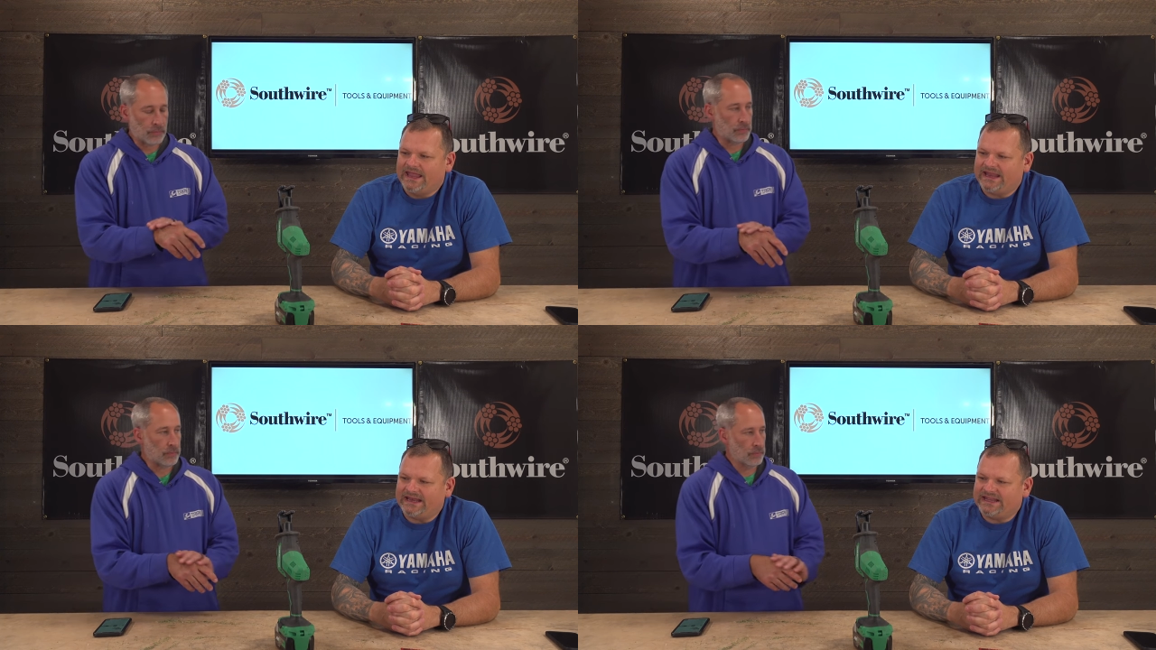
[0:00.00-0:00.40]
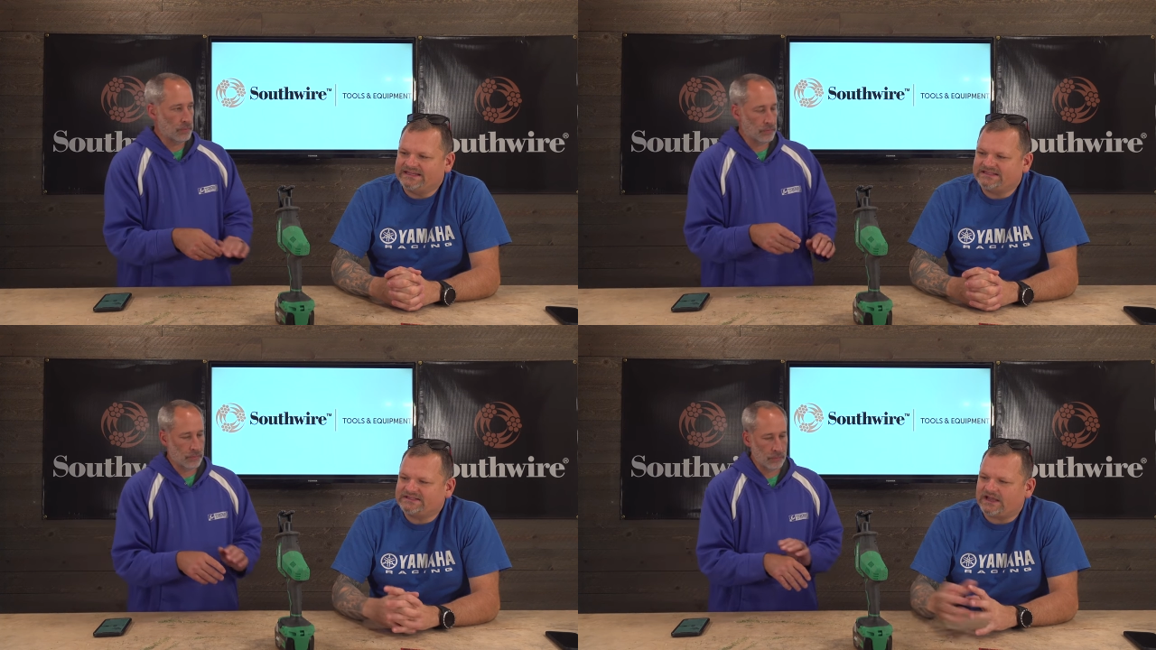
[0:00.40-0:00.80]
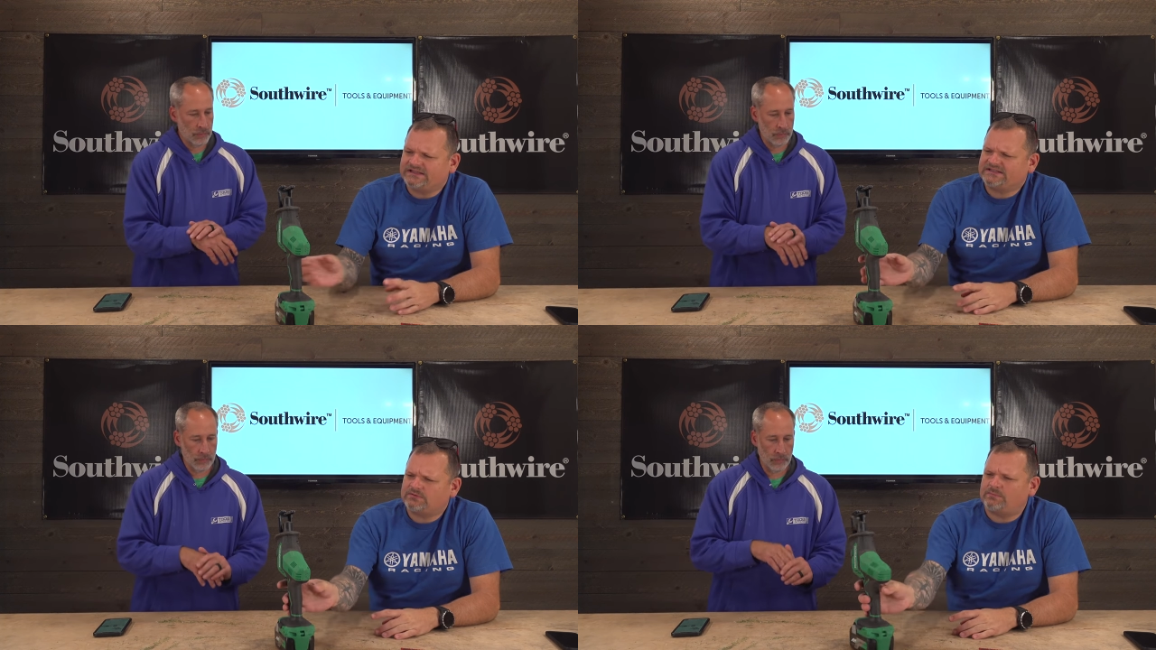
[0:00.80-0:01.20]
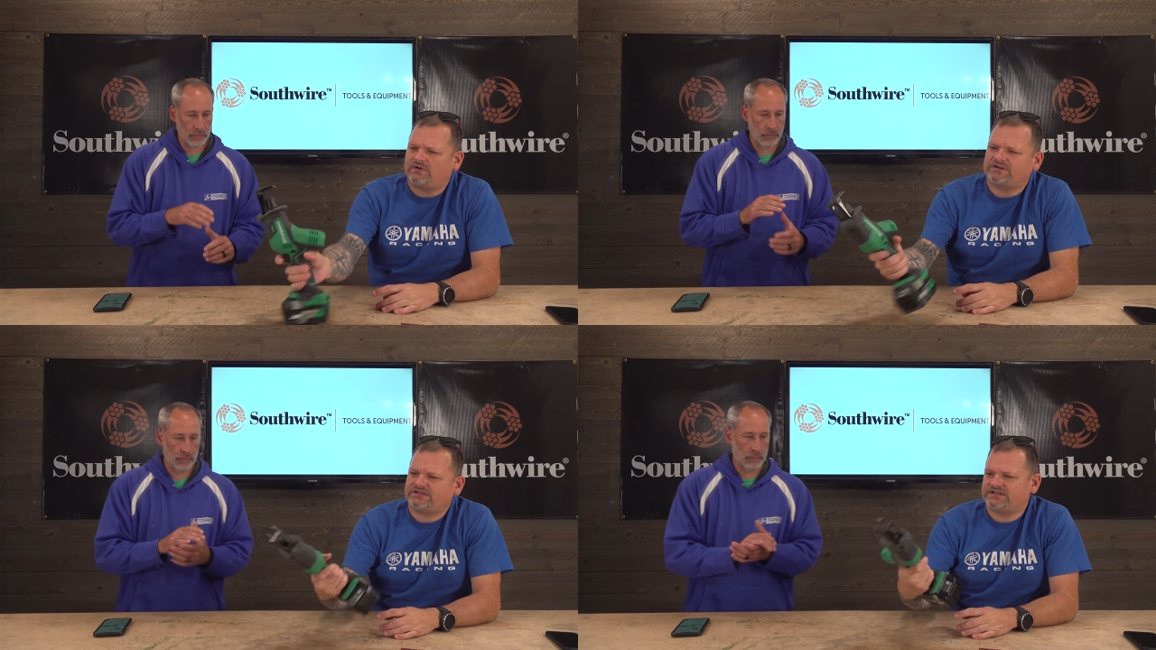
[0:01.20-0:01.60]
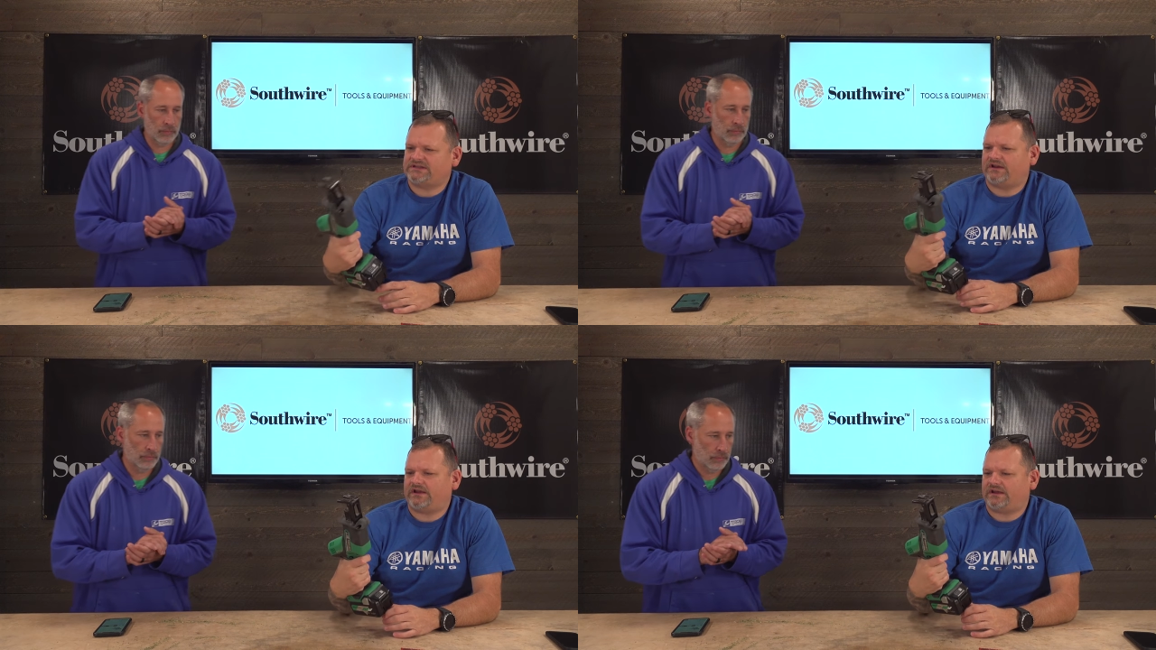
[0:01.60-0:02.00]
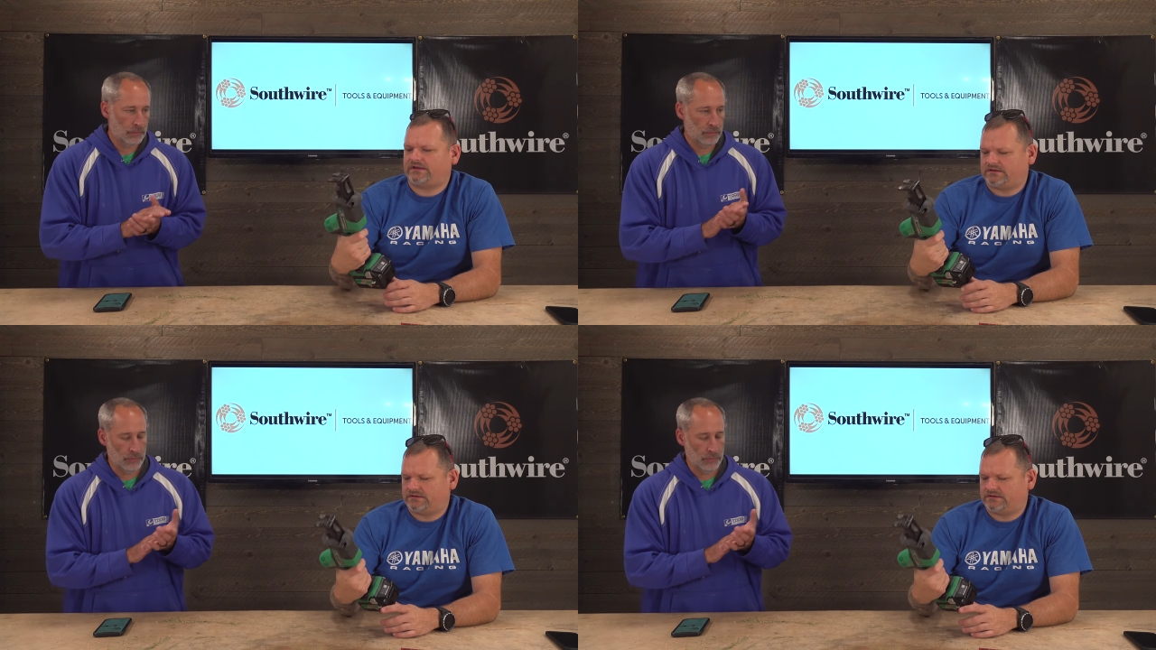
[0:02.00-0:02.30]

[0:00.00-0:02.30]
Speaker 1: It is. Is this one? one brushless, Eric?